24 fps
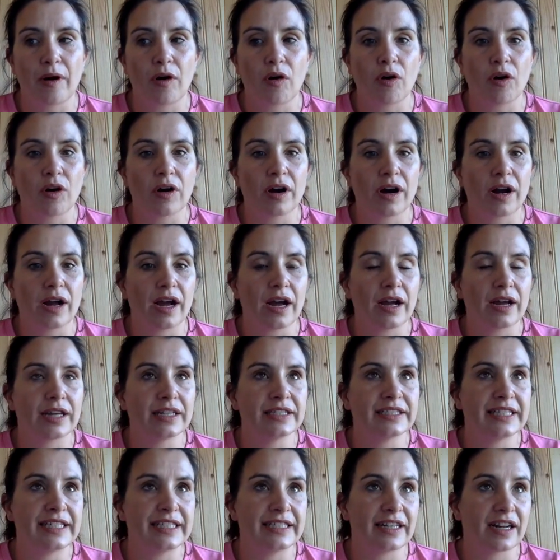or
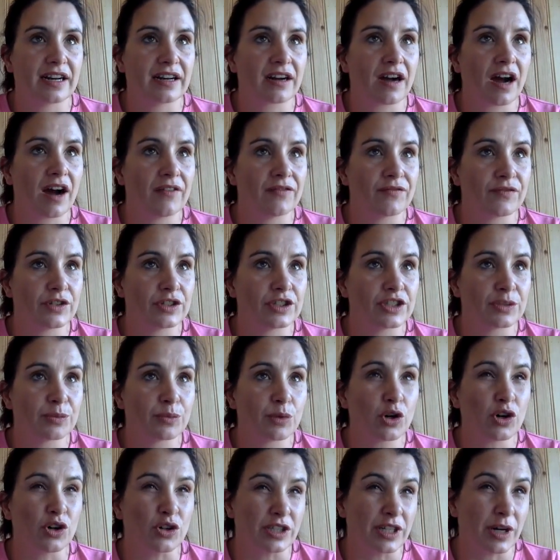indeed at a conference
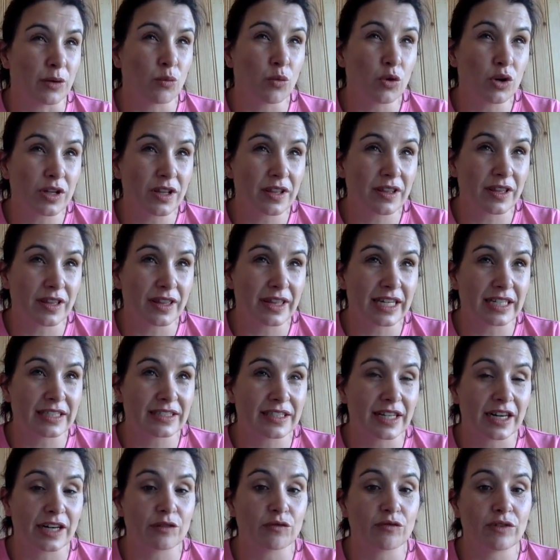abroad. And one of the
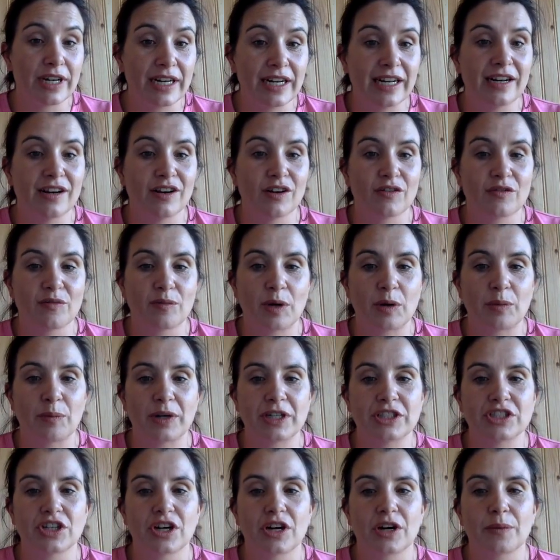things that I really love about
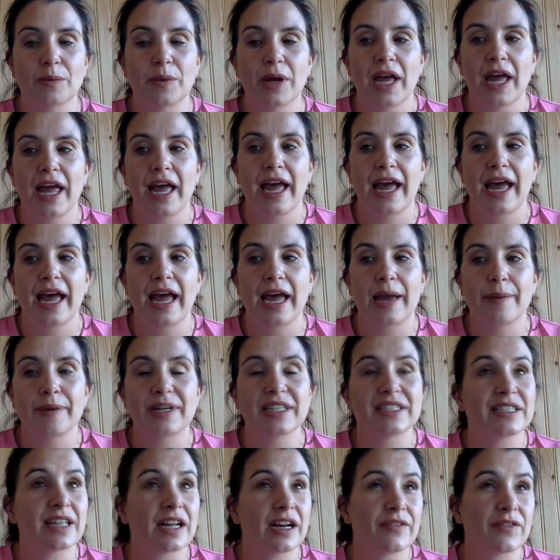my job
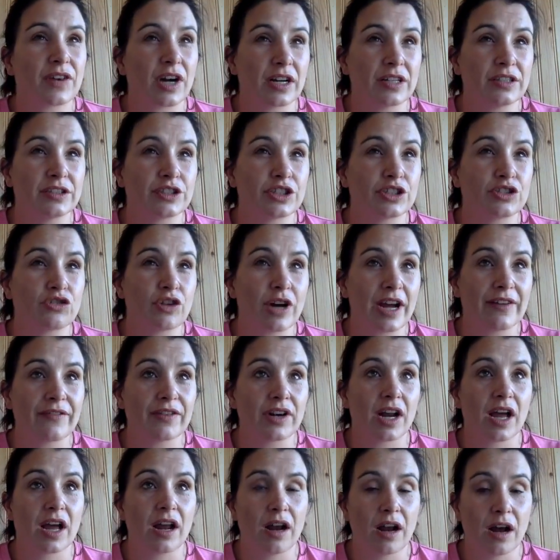is that I've gotten to
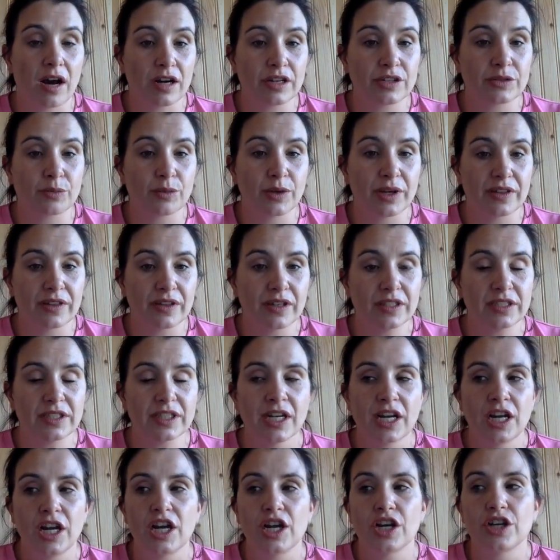travel a lot with
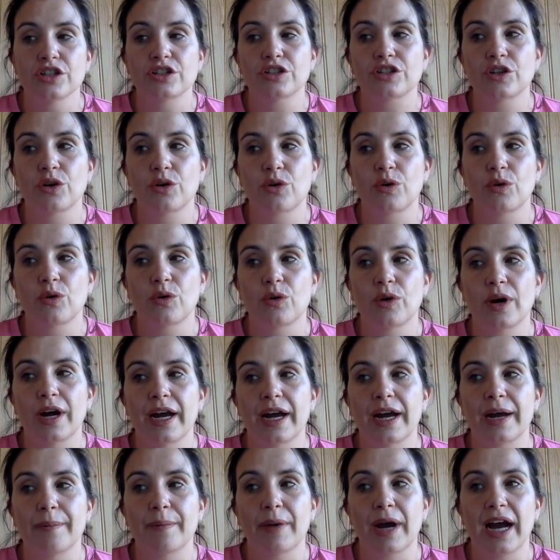it. So
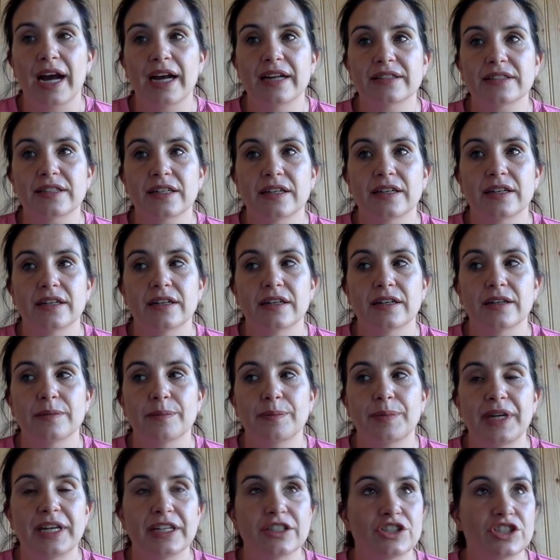as a
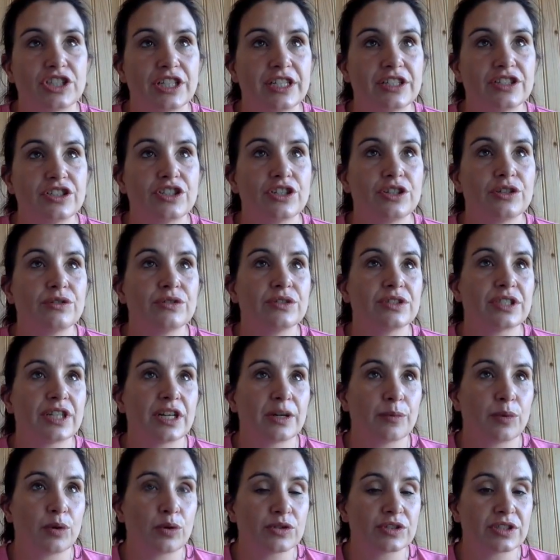PhD student
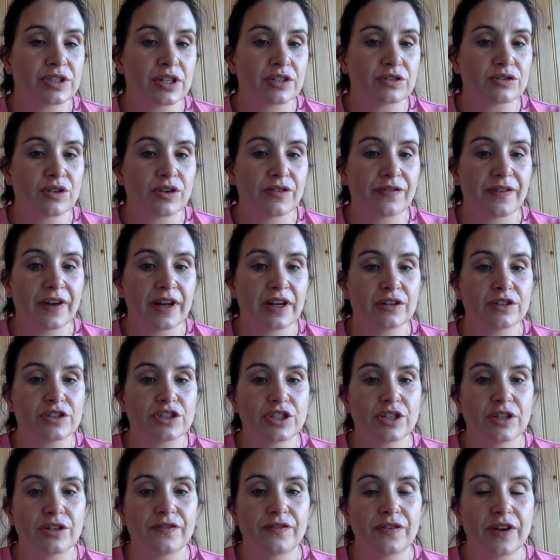and a
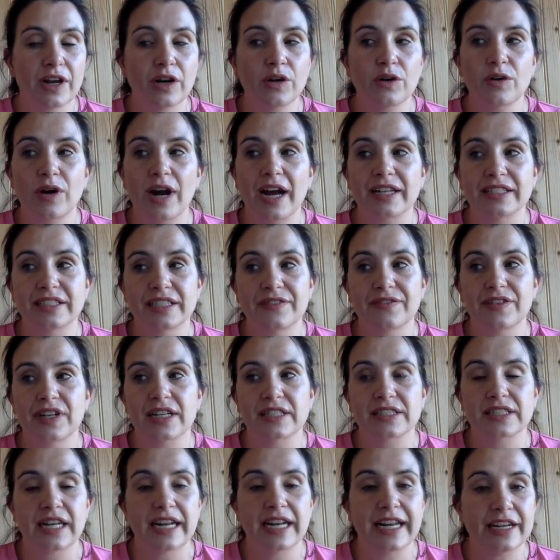postdoctoral fellow, and even
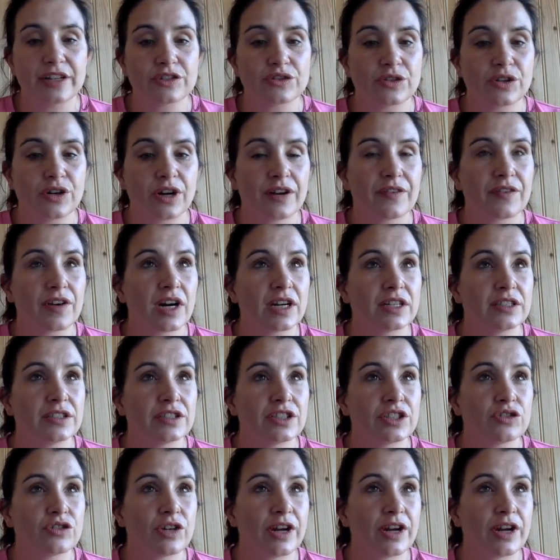as a lecturer, I've gotten to